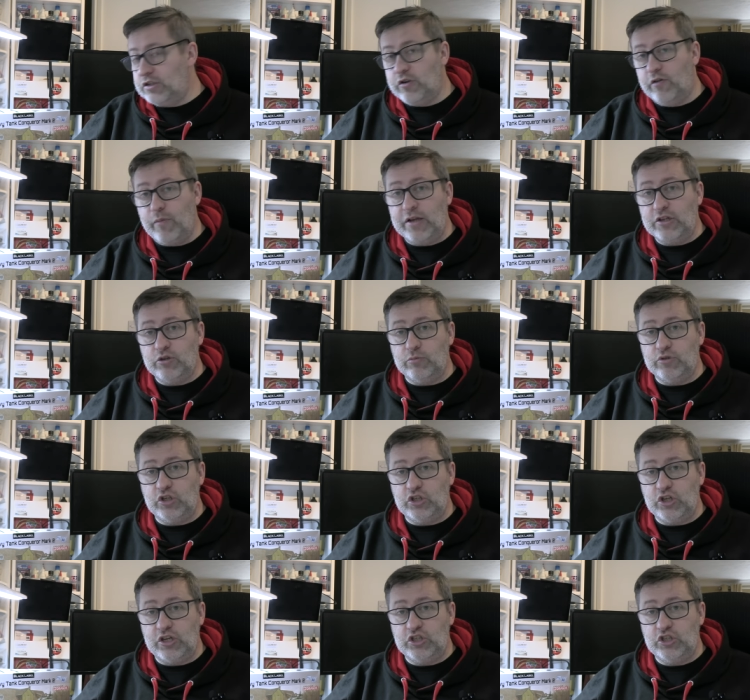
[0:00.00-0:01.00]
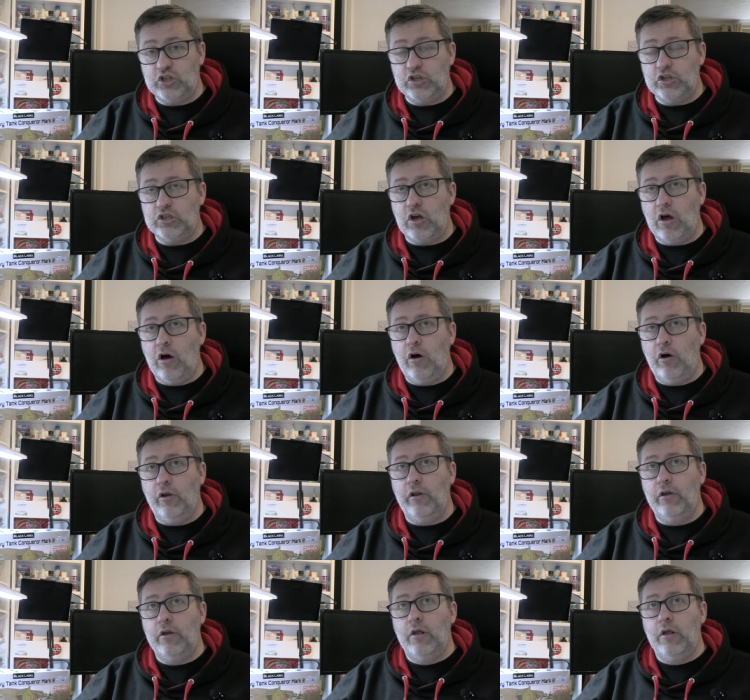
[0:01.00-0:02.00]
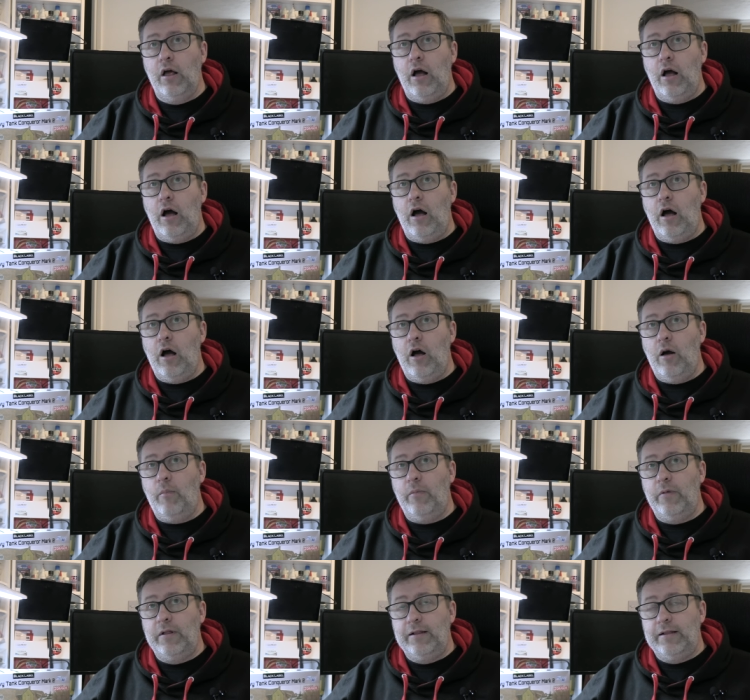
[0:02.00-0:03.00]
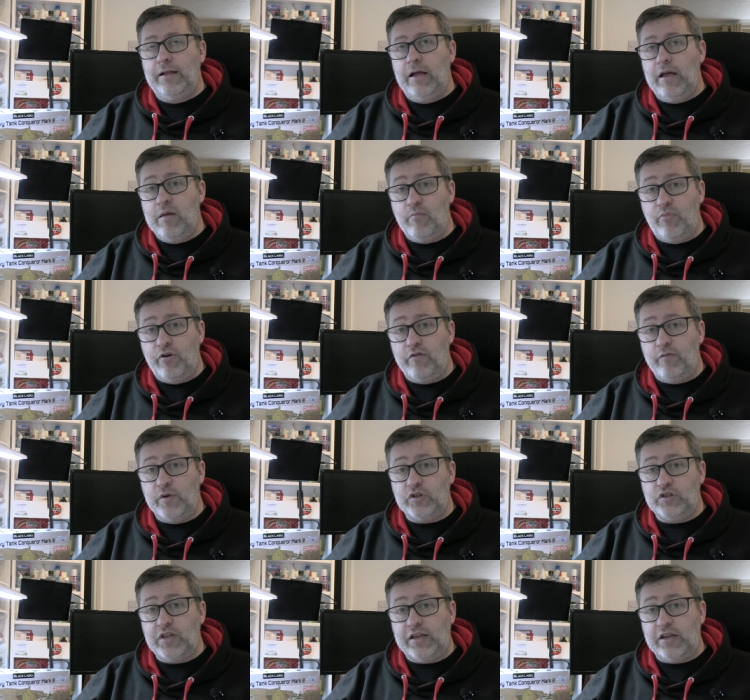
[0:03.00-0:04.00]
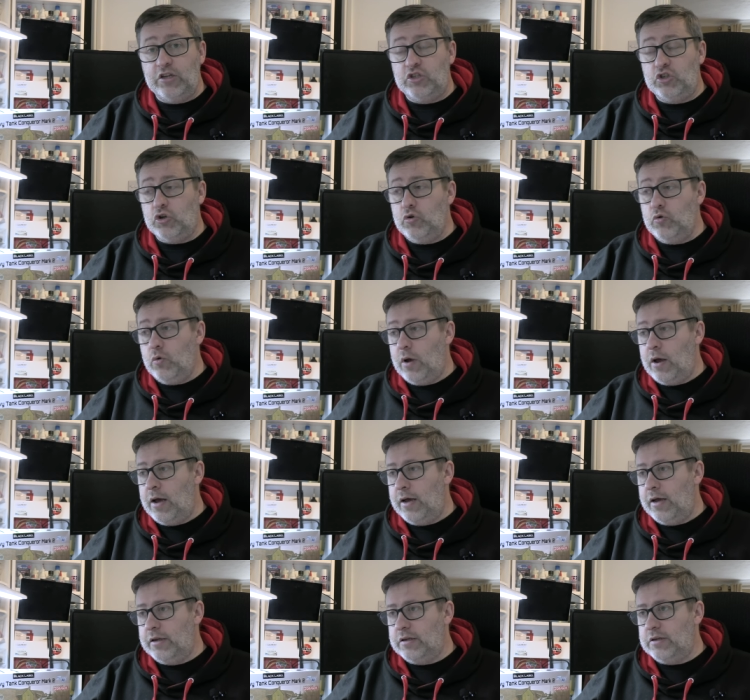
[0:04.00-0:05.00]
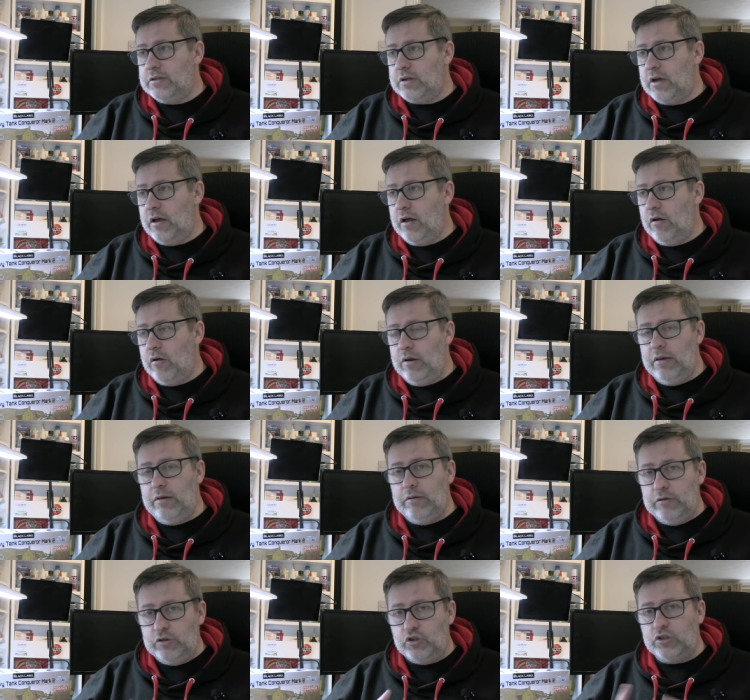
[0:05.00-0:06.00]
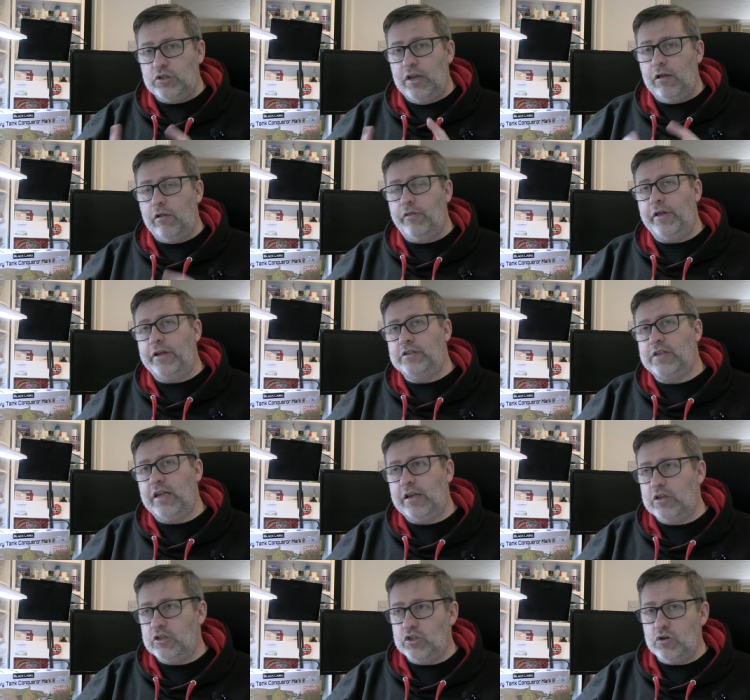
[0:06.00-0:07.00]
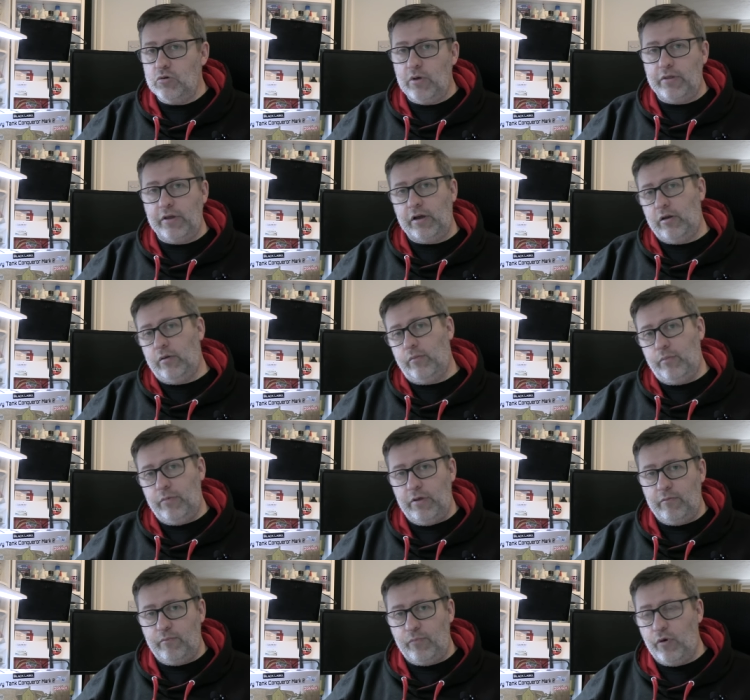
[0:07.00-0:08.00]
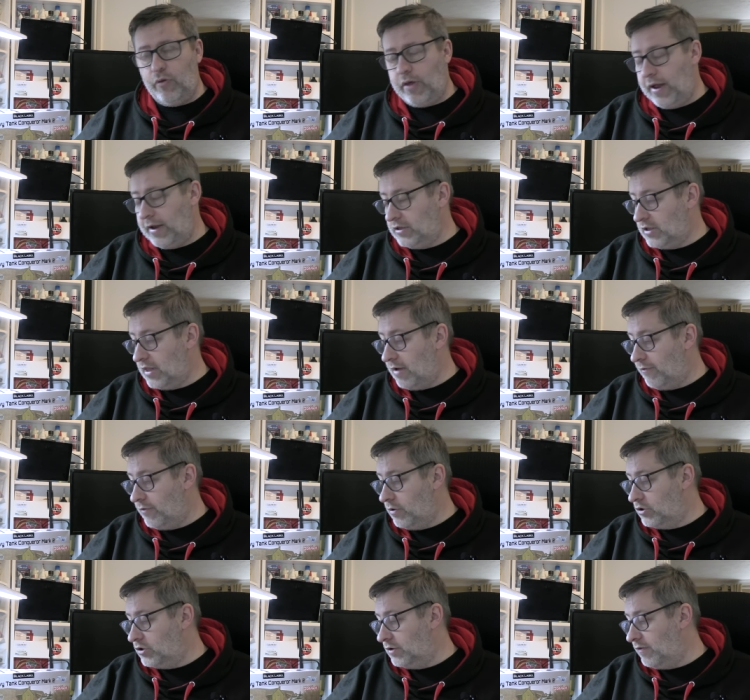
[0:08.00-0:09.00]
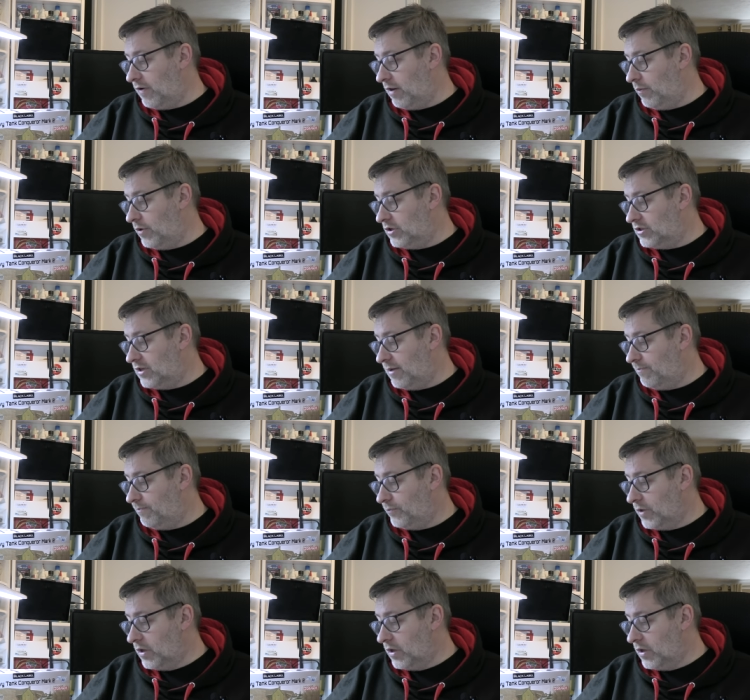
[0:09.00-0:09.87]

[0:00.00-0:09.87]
So I've made some suggestions on um, improvements they could do and uh, just little things they could do, and they're going to put that into their future development team.